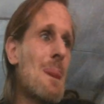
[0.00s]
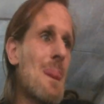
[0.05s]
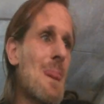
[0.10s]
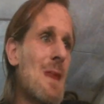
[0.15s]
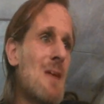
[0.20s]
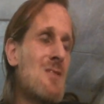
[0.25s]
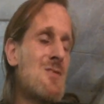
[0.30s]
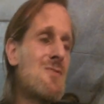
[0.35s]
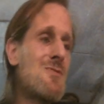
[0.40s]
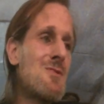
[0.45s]

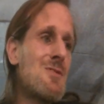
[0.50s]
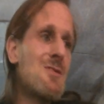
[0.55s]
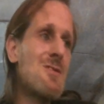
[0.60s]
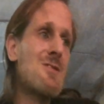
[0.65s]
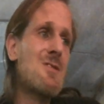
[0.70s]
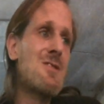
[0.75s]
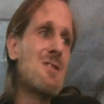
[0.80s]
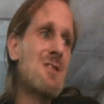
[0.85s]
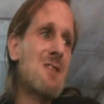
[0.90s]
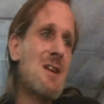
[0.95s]
as far as
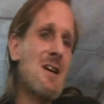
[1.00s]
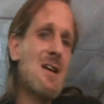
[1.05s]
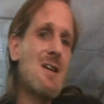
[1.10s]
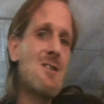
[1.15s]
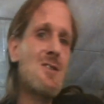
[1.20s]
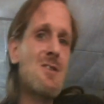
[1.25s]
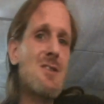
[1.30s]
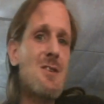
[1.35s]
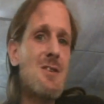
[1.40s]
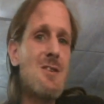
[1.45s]
the gang
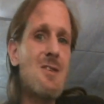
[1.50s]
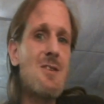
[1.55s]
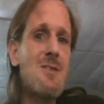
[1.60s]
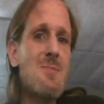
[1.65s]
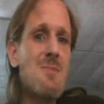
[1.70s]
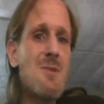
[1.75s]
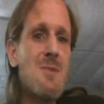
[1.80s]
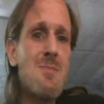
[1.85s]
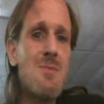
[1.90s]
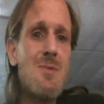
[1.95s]
stalking
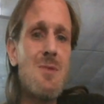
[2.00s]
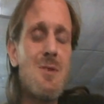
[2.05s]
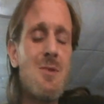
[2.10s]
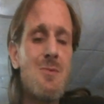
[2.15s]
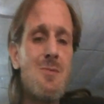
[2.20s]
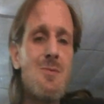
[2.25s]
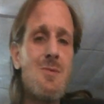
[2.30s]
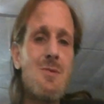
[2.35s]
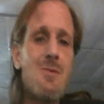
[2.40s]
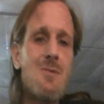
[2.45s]
people, there
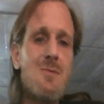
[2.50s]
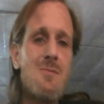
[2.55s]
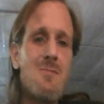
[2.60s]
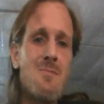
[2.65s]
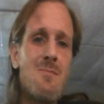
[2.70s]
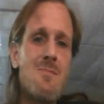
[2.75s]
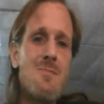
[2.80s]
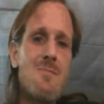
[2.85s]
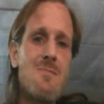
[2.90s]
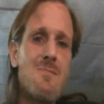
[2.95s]
were
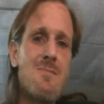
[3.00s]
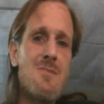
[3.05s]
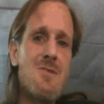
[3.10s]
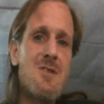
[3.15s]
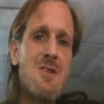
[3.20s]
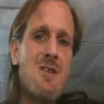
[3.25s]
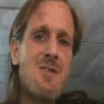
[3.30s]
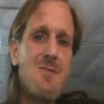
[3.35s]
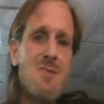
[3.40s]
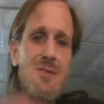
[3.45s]

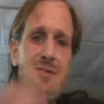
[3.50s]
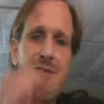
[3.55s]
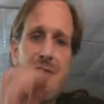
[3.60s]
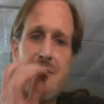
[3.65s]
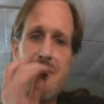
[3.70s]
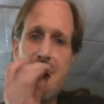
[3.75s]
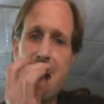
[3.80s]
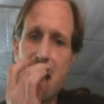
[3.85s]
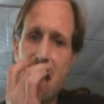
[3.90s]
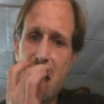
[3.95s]
several
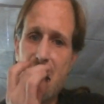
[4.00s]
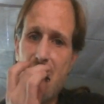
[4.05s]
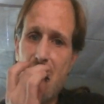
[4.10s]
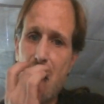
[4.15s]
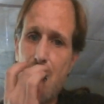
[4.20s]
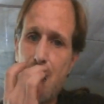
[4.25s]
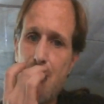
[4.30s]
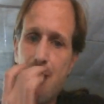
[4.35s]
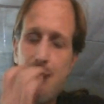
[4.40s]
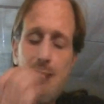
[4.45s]
different
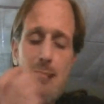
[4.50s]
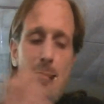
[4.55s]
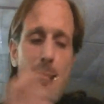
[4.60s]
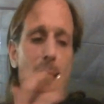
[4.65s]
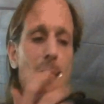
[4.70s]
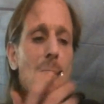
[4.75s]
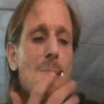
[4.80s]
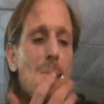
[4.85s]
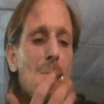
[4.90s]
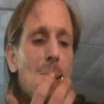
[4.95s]
types
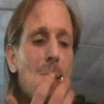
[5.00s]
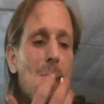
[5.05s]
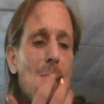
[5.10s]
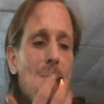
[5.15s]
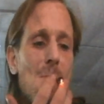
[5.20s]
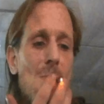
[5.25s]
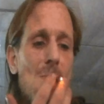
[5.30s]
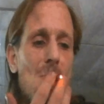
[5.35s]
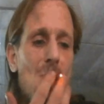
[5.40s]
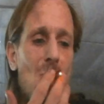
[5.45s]

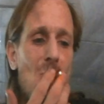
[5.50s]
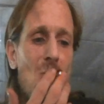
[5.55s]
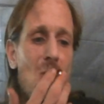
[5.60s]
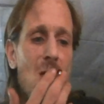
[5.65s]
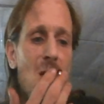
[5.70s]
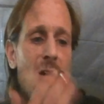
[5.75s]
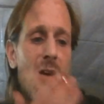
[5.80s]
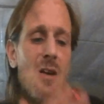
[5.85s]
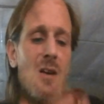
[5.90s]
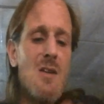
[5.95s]

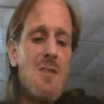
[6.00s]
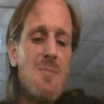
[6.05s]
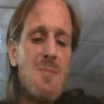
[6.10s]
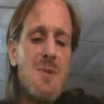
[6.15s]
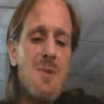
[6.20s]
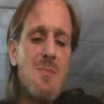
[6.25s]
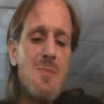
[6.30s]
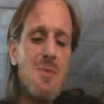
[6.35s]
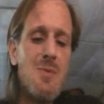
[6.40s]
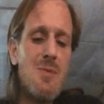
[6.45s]
of
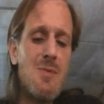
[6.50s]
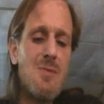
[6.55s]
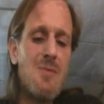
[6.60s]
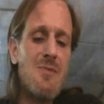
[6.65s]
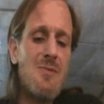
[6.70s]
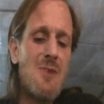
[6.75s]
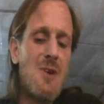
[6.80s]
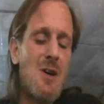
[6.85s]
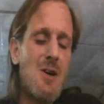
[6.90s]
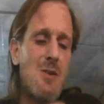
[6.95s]
people
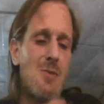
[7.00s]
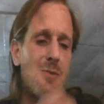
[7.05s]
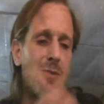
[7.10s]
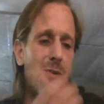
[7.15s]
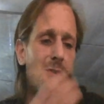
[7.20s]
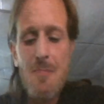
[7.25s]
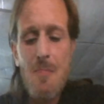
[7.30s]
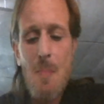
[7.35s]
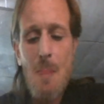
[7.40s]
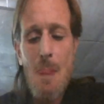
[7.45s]
following
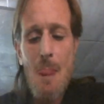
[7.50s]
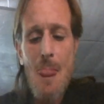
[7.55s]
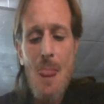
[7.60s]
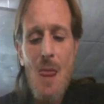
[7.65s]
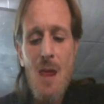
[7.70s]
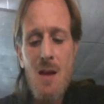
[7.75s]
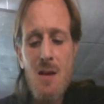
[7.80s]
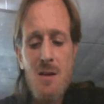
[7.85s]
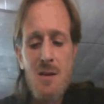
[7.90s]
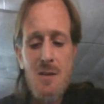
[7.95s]
us.
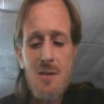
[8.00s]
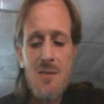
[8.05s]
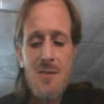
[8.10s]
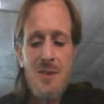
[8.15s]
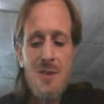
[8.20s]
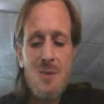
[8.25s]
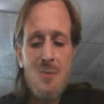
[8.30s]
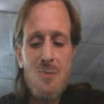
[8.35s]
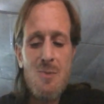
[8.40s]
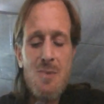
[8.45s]
Uh,
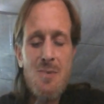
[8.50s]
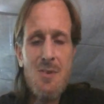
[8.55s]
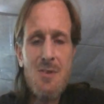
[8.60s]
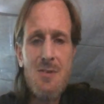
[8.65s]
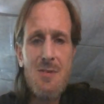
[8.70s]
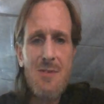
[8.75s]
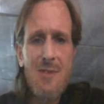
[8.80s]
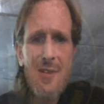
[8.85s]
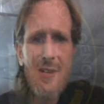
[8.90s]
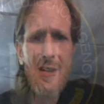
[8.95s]
there were
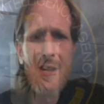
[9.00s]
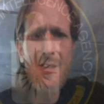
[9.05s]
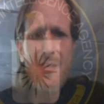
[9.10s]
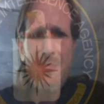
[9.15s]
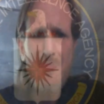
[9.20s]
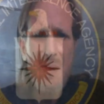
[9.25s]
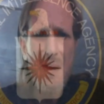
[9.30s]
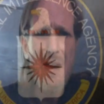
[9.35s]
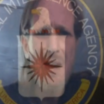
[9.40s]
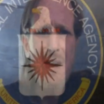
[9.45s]
the, the F
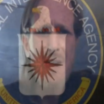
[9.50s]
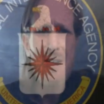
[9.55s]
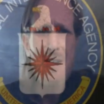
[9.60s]
B I